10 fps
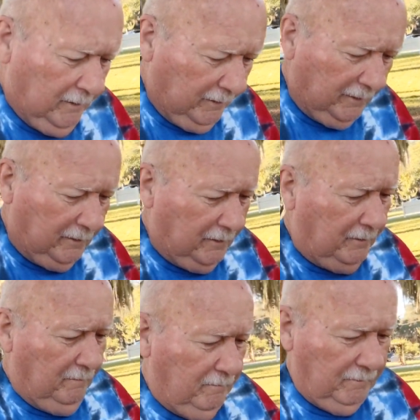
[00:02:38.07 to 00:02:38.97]
and, uh,
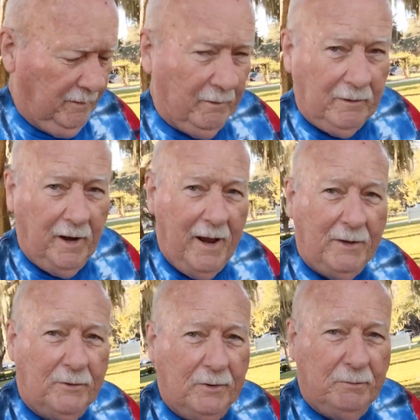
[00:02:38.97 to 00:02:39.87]
and
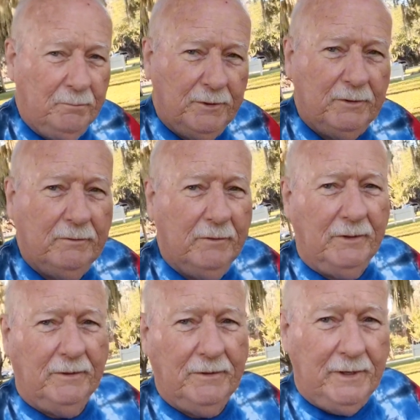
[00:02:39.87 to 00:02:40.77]
classrooms
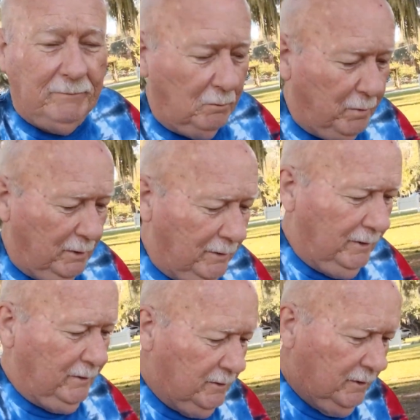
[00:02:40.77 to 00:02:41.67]
in several
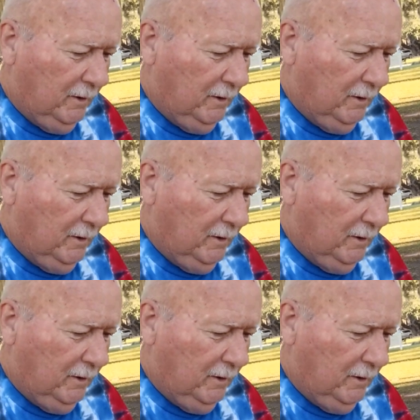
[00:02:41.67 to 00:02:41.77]
buildings.